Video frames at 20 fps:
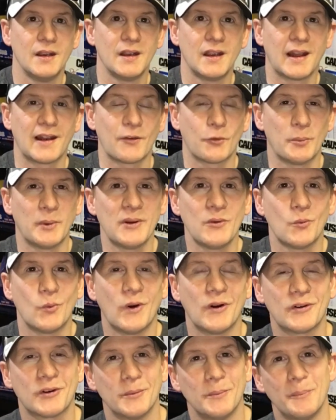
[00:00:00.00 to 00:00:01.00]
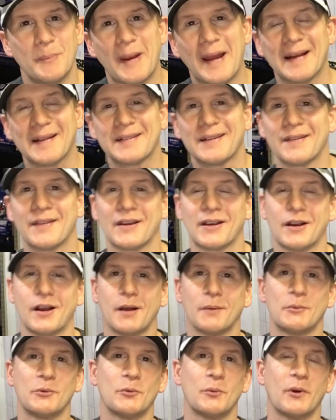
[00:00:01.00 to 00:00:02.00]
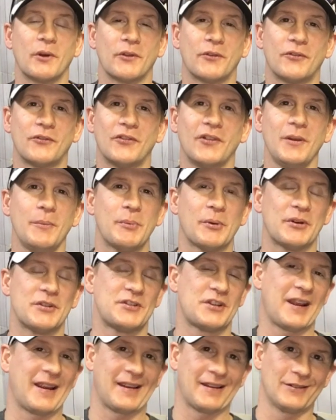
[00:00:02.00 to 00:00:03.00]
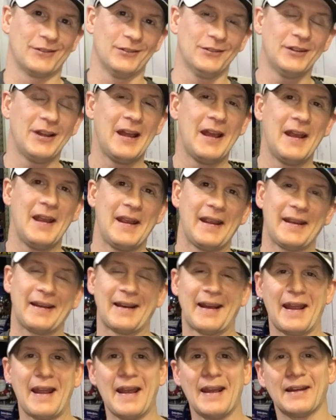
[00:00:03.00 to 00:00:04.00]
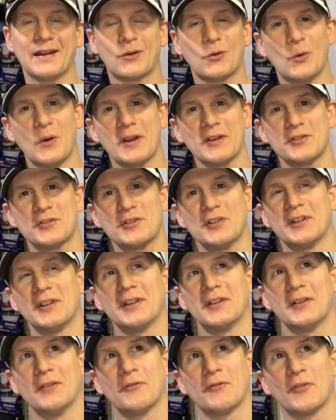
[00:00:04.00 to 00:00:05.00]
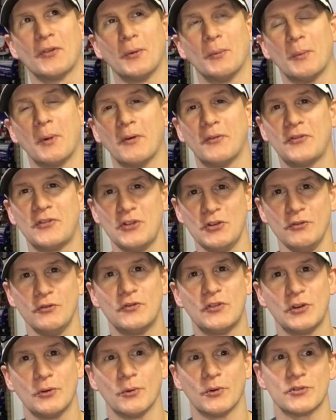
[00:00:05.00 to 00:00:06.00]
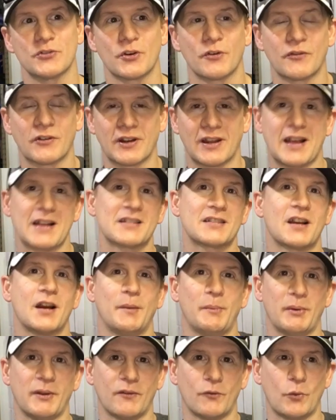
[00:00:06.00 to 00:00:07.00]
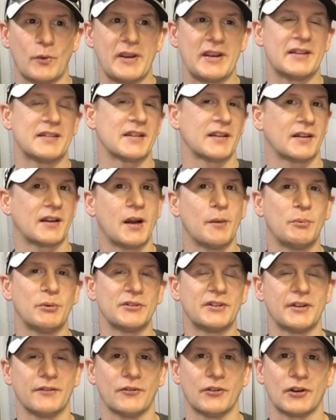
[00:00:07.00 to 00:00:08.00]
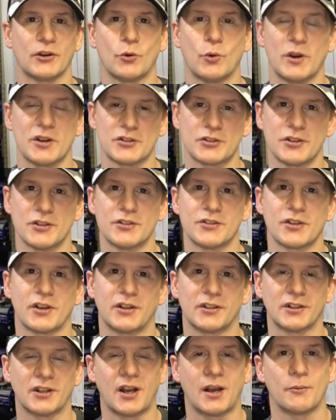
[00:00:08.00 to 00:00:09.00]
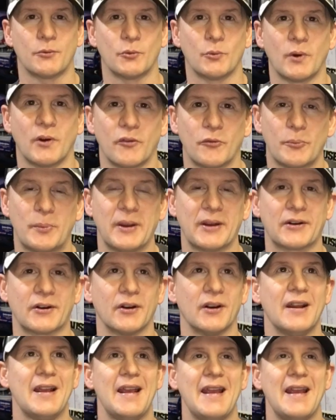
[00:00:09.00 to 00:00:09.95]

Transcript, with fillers: Hello everybody, welcome back to the Commonwealth Flipper channel and I had a question from a few viewers over the last couple of weeks, a couple different questions on Commonwealth Picker.